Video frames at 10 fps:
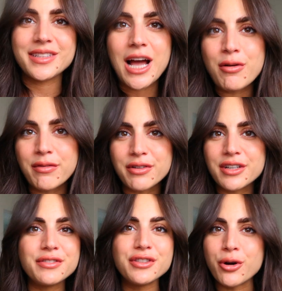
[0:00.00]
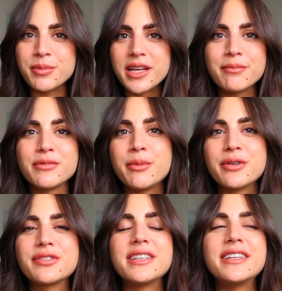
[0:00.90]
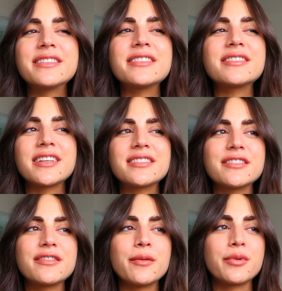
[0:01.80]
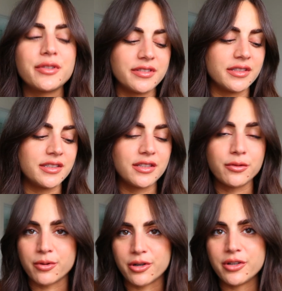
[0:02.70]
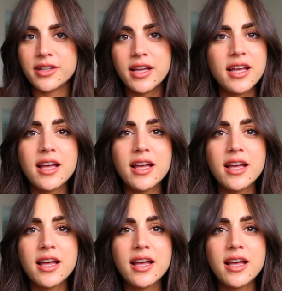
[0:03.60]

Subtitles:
However, if you know me, I'm the most indecisive person in the world.